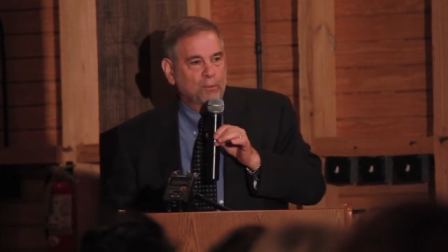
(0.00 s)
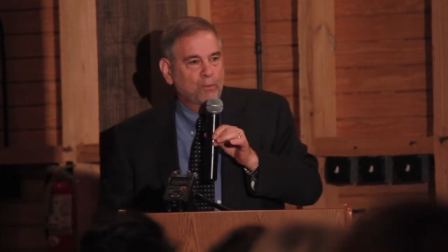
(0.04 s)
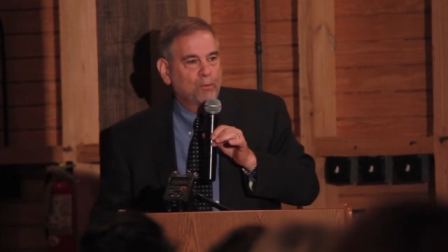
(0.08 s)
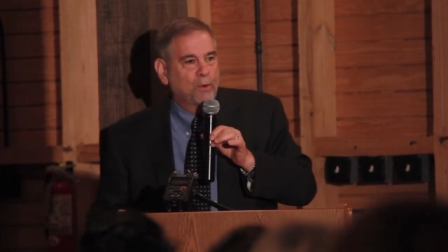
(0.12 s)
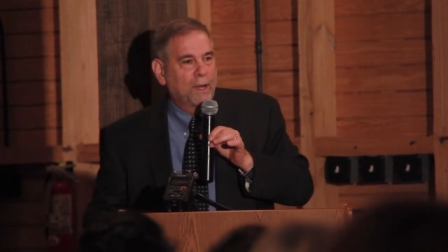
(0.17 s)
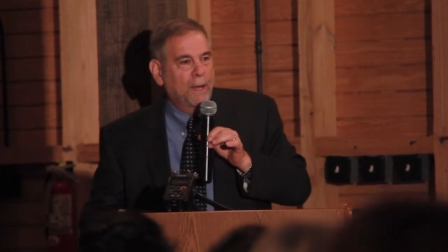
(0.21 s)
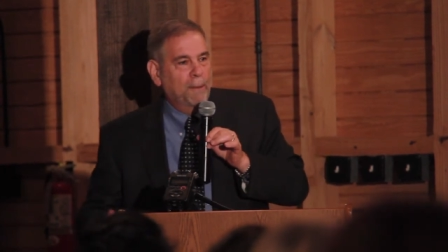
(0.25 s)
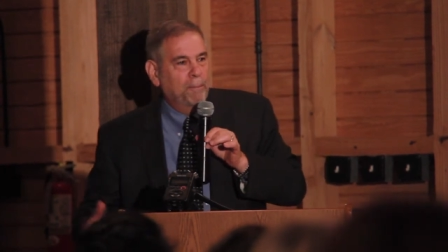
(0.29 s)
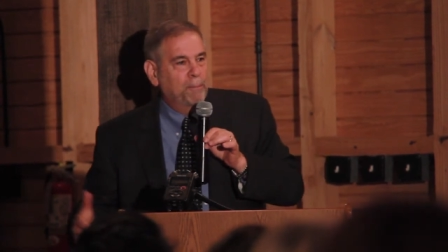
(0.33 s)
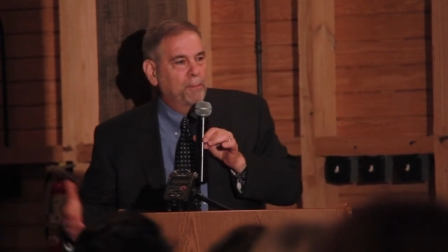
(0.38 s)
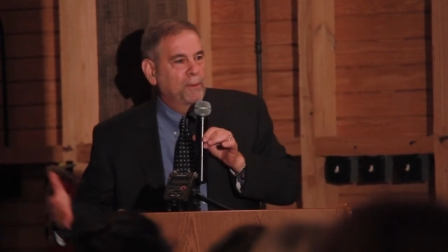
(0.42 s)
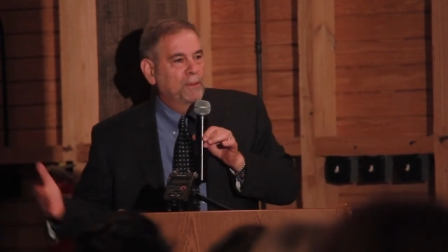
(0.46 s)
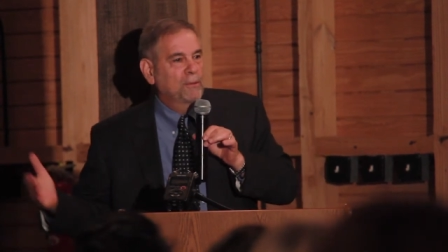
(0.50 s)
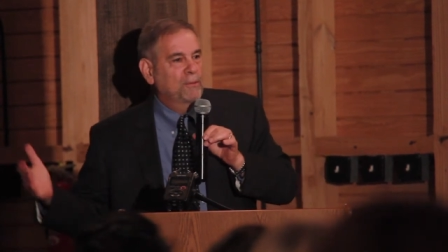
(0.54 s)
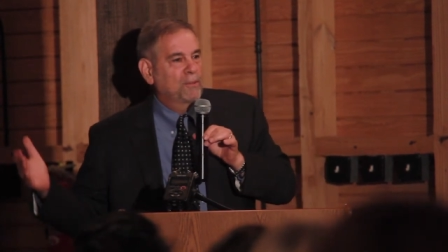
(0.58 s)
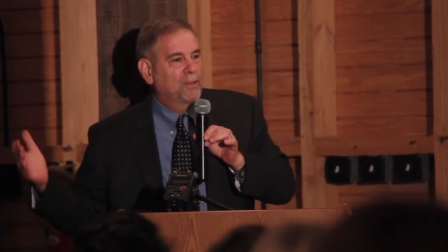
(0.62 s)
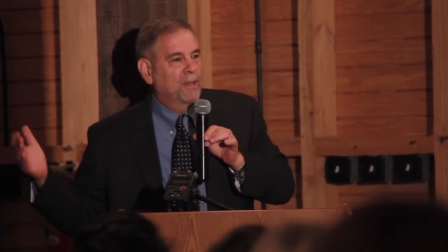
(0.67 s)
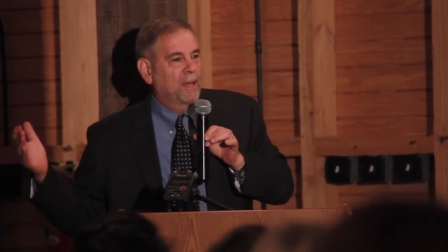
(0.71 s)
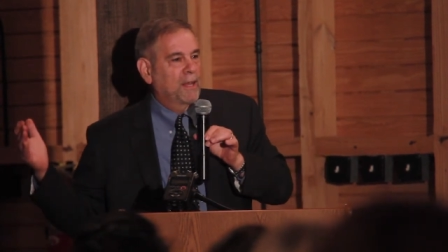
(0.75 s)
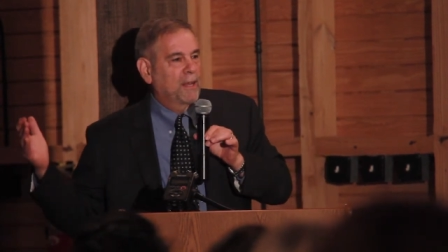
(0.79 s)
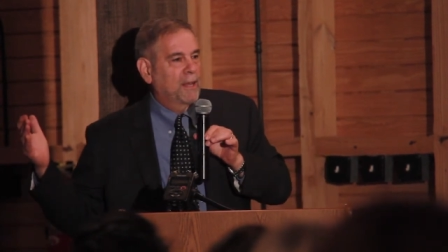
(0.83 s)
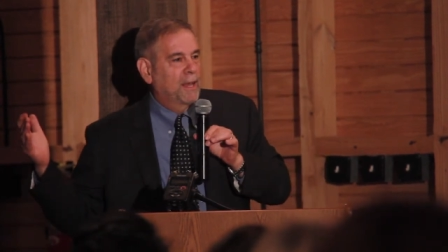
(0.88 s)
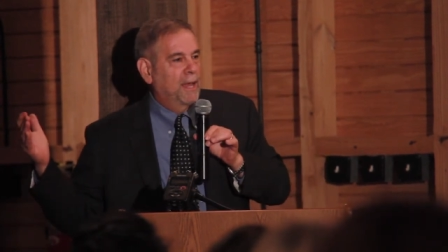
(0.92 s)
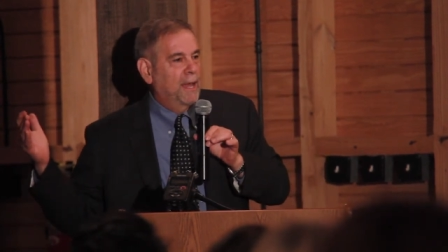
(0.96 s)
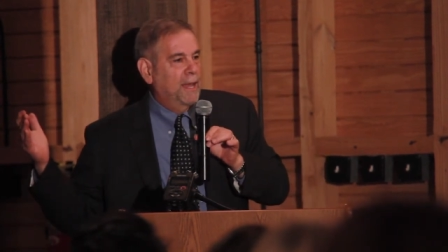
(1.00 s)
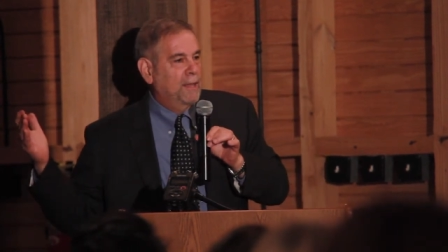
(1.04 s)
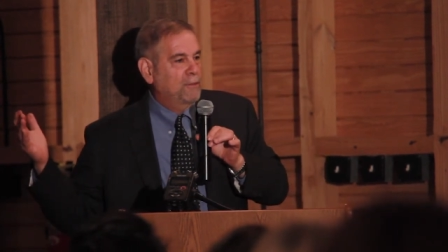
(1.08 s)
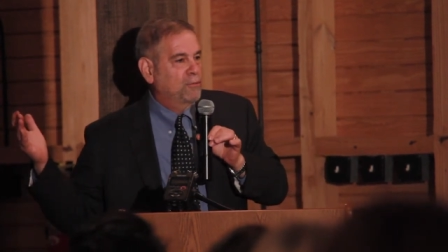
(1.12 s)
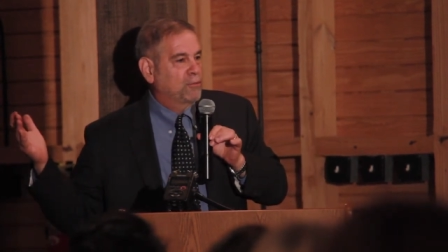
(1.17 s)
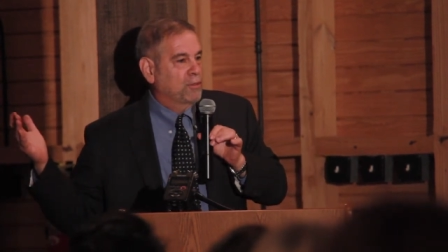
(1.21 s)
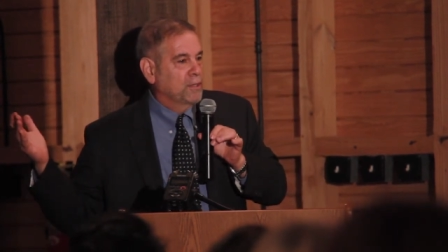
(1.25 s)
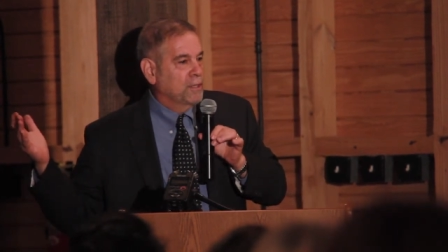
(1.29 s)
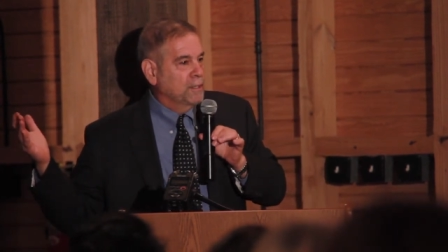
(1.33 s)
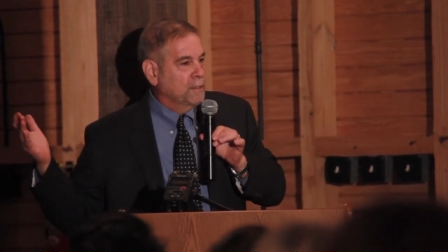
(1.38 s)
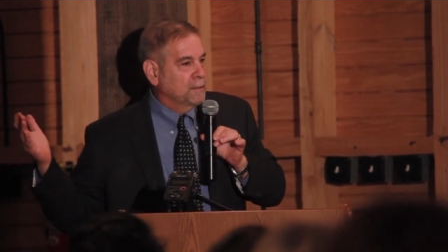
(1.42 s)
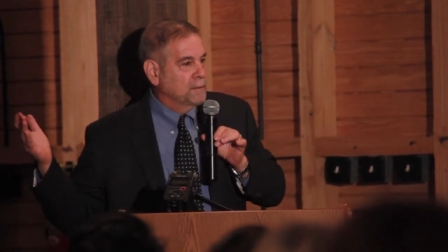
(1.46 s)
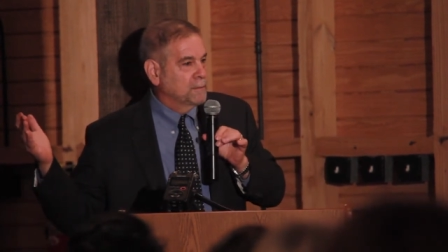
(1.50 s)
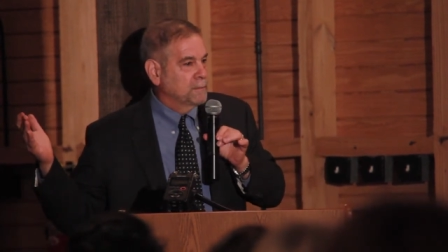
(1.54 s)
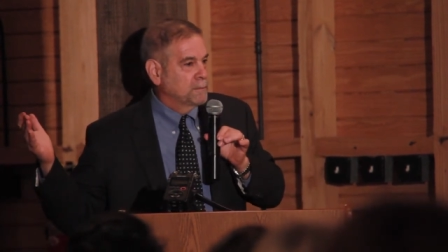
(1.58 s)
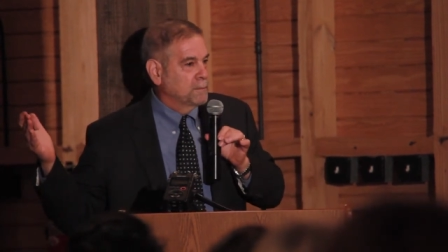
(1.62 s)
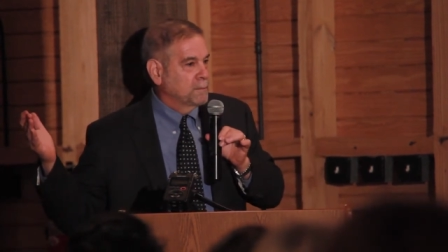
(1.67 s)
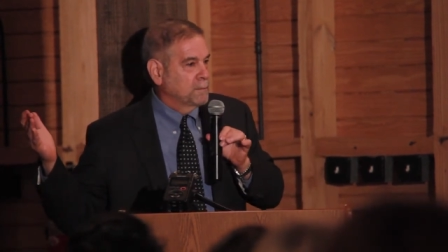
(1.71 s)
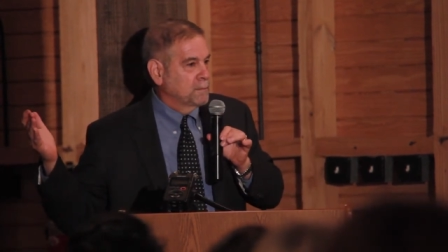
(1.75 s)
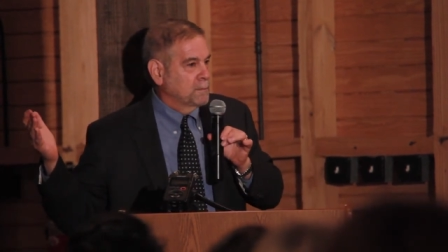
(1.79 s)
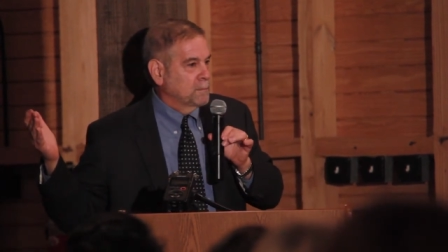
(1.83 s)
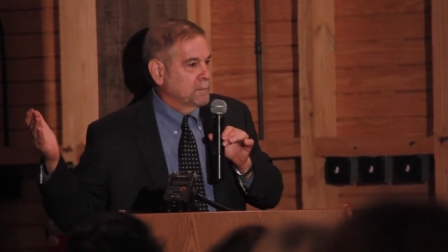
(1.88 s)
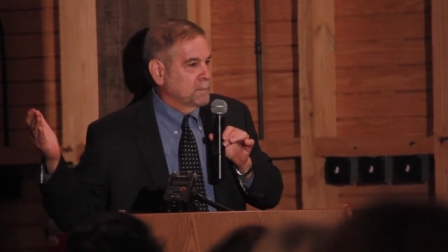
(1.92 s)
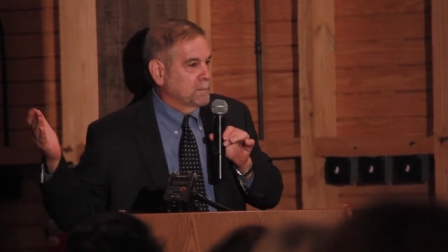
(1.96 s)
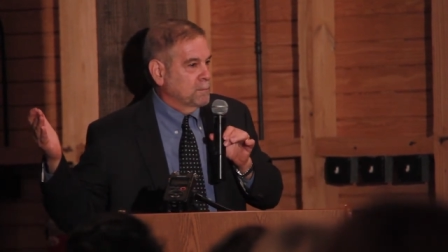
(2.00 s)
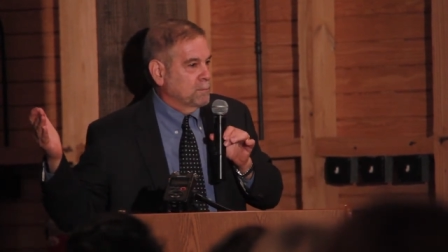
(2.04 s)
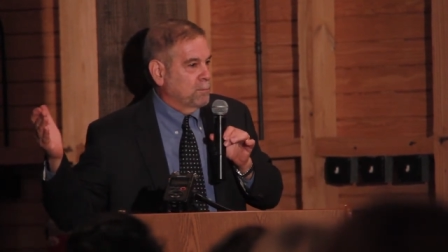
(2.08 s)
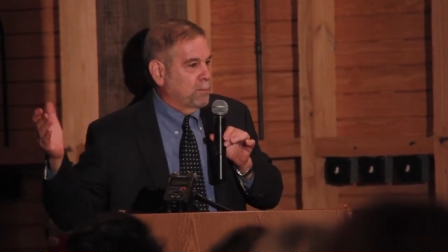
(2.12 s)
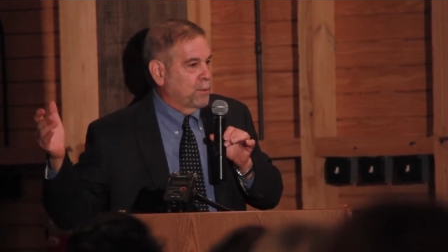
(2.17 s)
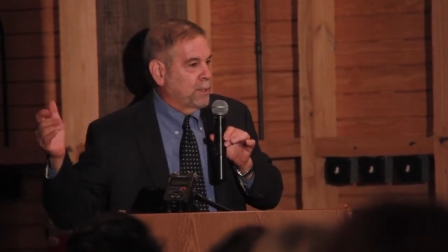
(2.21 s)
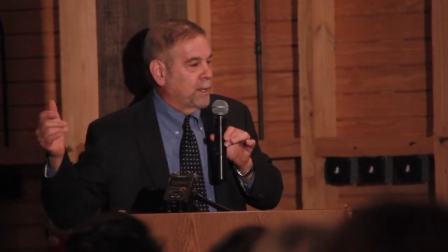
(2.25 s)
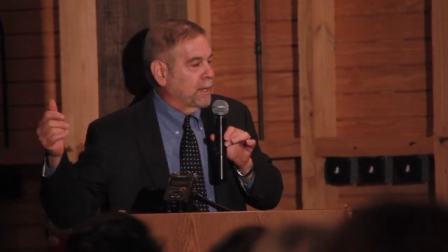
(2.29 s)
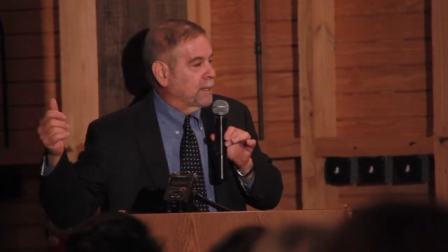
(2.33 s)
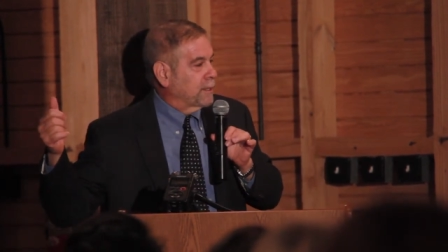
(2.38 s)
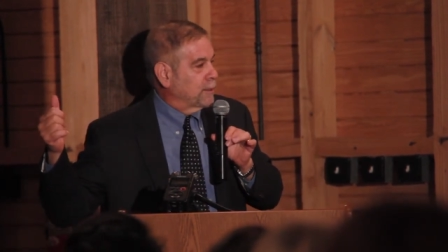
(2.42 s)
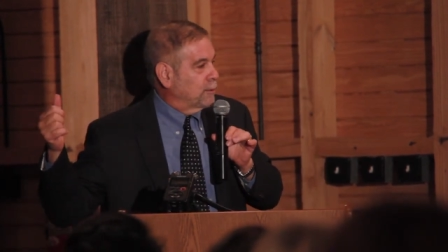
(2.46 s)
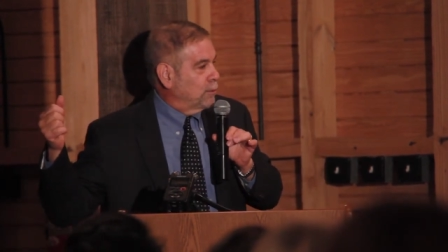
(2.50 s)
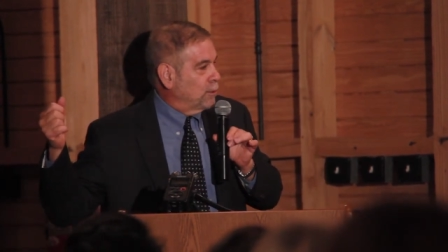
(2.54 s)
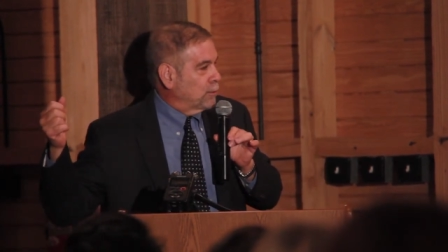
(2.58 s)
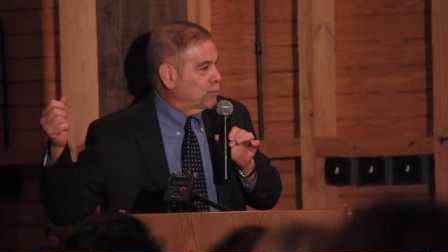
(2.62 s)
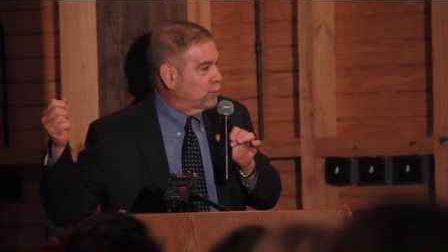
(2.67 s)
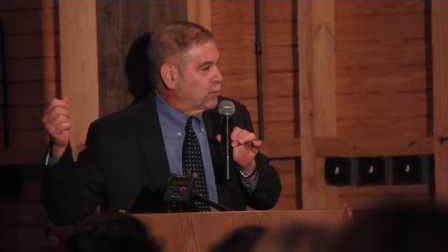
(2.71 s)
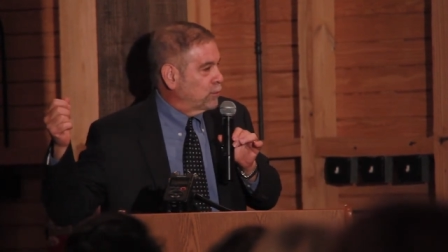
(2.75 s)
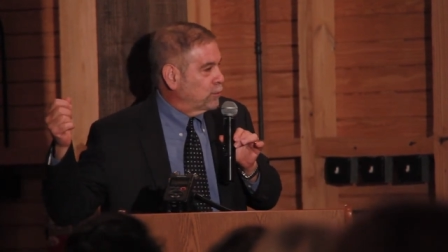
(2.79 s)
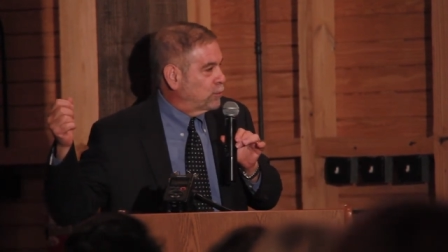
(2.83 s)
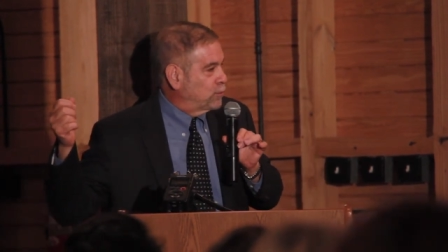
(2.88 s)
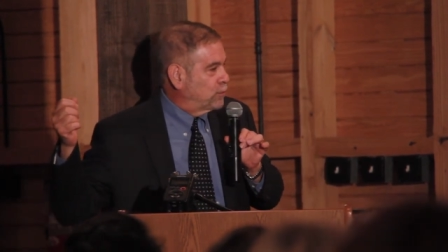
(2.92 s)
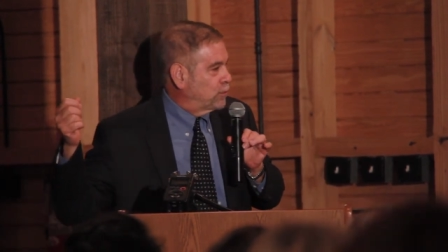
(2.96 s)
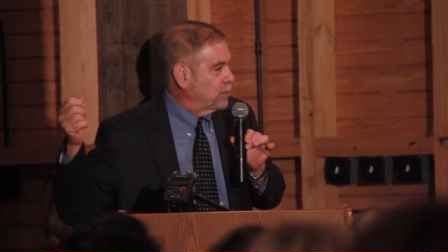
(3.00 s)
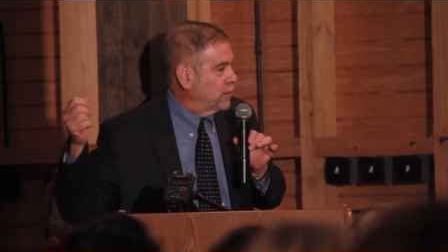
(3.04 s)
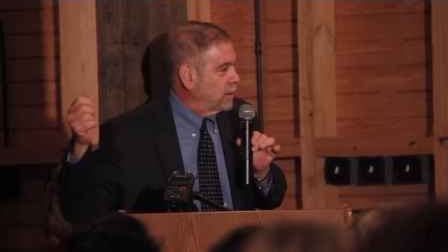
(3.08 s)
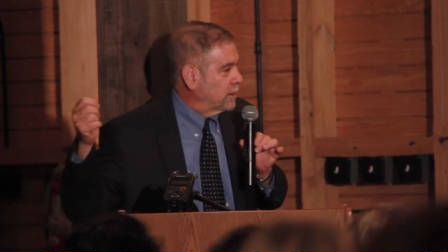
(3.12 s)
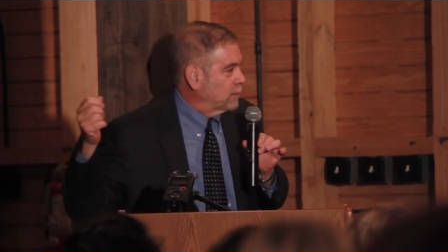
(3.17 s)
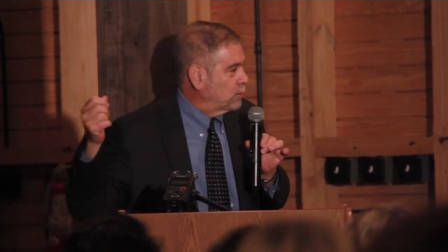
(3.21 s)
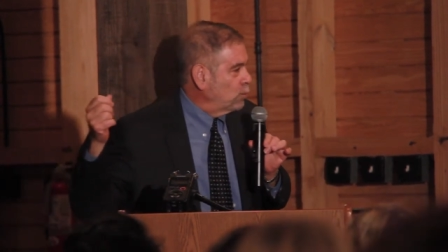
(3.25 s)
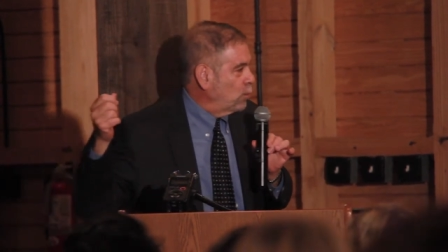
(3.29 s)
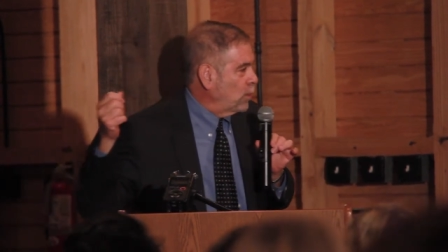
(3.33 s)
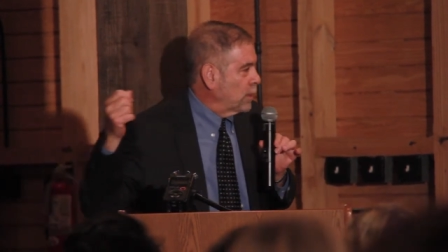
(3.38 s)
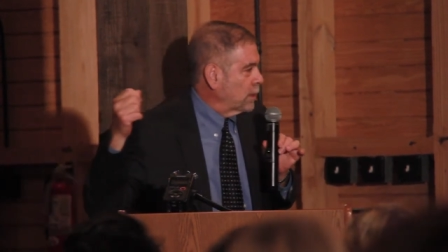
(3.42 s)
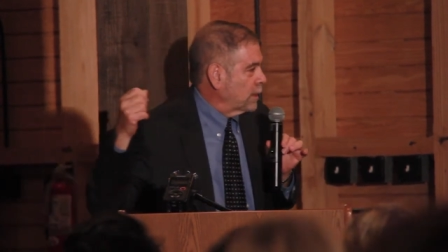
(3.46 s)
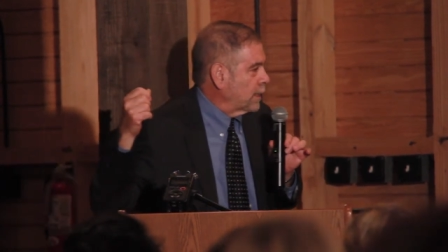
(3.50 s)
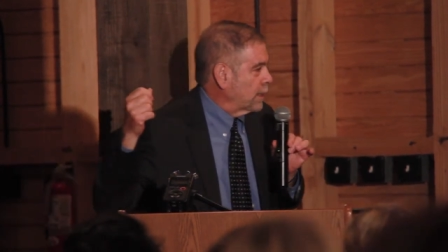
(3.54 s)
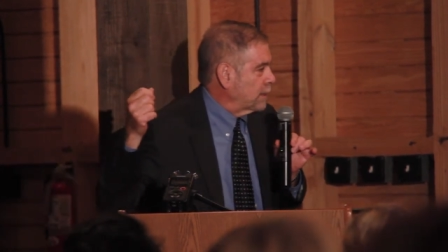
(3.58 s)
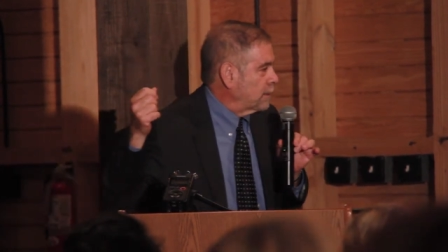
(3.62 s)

Drop in Tallahassee but I can also see it what?